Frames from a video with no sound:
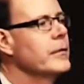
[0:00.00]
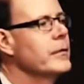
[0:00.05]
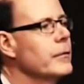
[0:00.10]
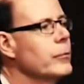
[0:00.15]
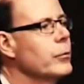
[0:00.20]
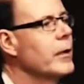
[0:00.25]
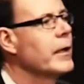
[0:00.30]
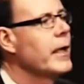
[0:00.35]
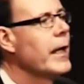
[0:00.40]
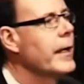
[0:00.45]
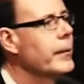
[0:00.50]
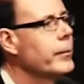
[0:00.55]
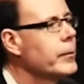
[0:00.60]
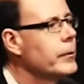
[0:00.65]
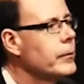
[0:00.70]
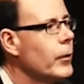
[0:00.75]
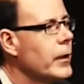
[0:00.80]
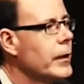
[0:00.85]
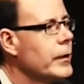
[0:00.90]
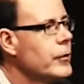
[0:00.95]
They said, What
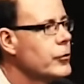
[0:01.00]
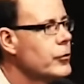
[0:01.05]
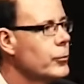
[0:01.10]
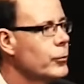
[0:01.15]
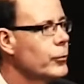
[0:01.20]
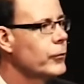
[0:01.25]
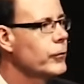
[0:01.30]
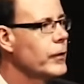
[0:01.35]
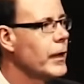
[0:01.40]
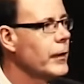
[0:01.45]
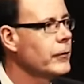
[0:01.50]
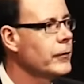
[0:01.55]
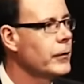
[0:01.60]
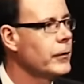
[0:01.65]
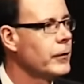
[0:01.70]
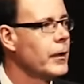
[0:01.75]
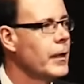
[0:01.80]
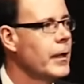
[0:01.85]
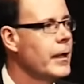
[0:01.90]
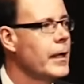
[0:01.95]
happened? Why did you move down
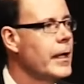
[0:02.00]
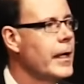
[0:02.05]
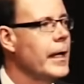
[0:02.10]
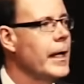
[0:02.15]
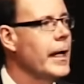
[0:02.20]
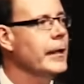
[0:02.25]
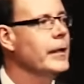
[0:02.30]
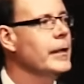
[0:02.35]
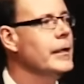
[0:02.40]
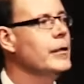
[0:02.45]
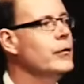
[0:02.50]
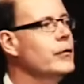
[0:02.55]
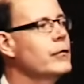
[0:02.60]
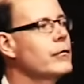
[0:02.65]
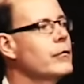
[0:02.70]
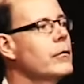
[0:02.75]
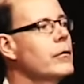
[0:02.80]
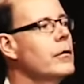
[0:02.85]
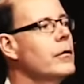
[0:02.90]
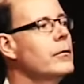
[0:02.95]
here? And he
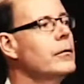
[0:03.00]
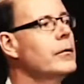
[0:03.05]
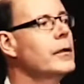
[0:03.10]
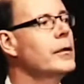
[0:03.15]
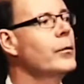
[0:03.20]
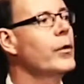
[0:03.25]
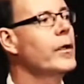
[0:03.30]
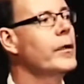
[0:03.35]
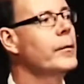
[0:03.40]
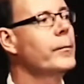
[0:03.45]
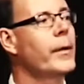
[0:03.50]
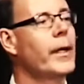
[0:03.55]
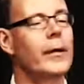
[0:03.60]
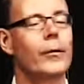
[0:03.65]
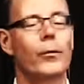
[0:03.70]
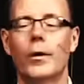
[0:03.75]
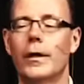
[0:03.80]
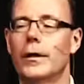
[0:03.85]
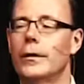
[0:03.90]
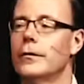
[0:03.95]
slowly, one by
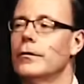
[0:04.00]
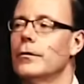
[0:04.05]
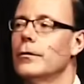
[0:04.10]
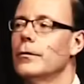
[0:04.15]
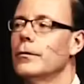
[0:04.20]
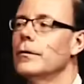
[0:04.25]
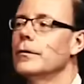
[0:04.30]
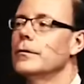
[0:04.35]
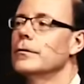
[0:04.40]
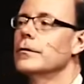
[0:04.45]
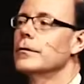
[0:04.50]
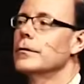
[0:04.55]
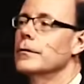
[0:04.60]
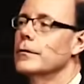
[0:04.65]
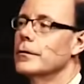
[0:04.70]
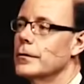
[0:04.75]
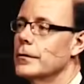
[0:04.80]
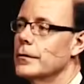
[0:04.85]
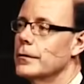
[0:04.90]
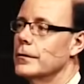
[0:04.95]
one, told the
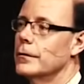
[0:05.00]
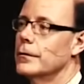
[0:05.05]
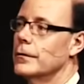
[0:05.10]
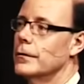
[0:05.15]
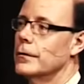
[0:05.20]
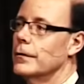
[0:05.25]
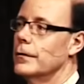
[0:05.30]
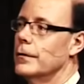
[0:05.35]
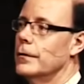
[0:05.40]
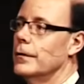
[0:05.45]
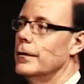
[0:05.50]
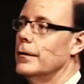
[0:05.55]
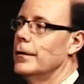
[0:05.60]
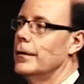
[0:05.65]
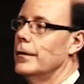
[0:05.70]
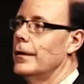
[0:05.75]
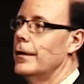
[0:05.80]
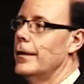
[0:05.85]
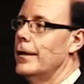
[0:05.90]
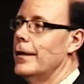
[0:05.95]
church.
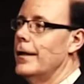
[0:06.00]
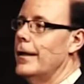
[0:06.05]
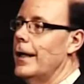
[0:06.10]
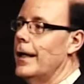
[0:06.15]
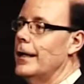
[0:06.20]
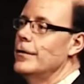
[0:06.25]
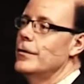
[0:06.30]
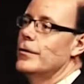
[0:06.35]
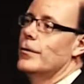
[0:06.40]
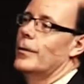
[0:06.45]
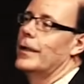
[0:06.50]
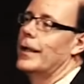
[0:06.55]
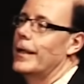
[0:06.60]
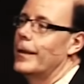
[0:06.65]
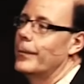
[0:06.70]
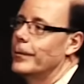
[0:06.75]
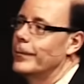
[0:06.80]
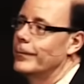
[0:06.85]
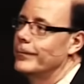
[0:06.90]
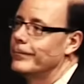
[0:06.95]
And you know what
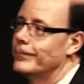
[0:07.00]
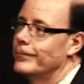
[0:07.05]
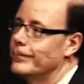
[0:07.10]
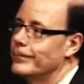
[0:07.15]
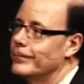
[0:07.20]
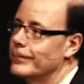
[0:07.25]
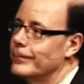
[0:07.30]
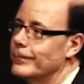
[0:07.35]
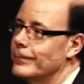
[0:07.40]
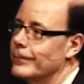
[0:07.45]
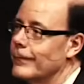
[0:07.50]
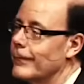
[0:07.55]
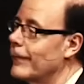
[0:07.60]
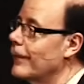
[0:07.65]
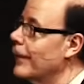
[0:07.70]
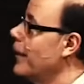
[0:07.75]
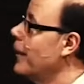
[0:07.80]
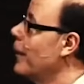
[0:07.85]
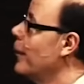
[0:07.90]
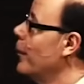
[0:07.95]
happened?
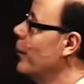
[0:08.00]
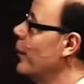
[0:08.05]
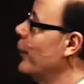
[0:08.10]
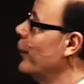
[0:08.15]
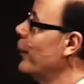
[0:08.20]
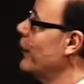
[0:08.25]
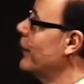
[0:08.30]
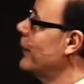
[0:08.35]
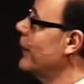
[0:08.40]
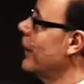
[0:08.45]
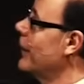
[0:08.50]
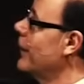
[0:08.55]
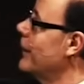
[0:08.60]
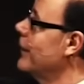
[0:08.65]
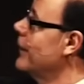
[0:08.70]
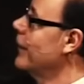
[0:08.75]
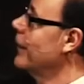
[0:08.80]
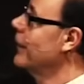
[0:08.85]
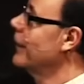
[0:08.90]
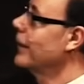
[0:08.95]
People started
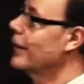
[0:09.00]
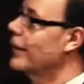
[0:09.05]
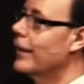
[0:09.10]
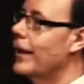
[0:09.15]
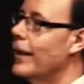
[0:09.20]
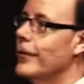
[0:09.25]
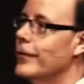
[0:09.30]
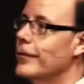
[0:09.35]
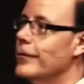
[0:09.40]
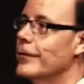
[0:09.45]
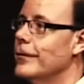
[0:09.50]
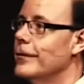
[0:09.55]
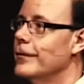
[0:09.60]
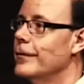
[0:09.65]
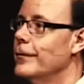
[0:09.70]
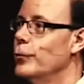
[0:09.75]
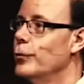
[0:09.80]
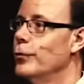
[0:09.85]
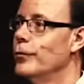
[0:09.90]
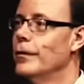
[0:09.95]
selling their houses
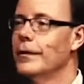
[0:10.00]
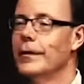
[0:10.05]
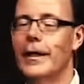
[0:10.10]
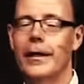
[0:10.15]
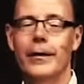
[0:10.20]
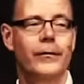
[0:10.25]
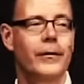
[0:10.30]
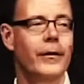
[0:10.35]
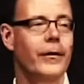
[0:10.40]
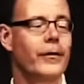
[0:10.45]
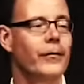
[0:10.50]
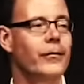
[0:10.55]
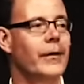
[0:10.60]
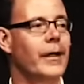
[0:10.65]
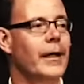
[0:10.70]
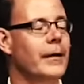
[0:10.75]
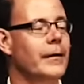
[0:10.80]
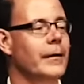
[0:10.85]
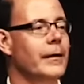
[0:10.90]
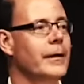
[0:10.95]
and moving down to the
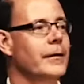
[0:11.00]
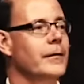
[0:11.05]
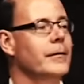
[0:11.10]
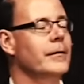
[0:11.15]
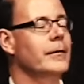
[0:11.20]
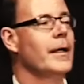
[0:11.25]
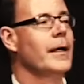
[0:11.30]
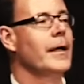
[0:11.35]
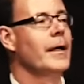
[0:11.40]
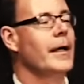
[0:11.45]
flatlands.